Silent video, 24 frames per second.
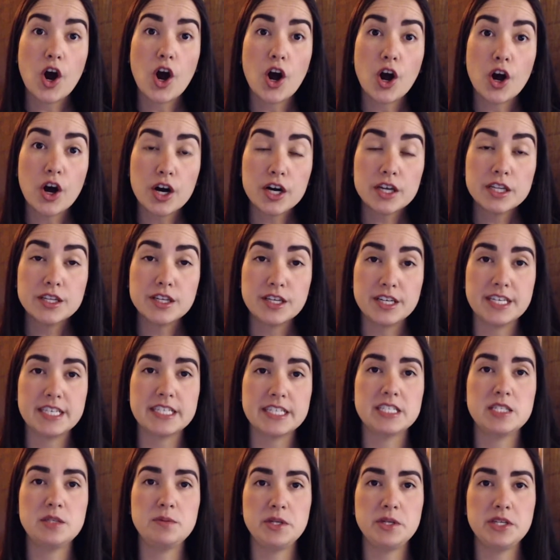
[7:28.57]
other
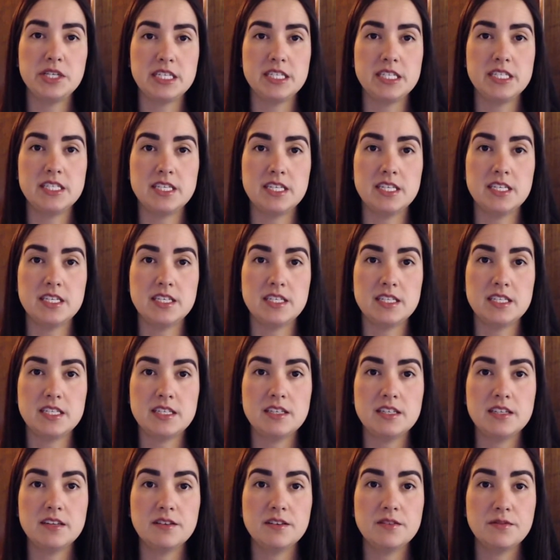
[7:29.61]
experiences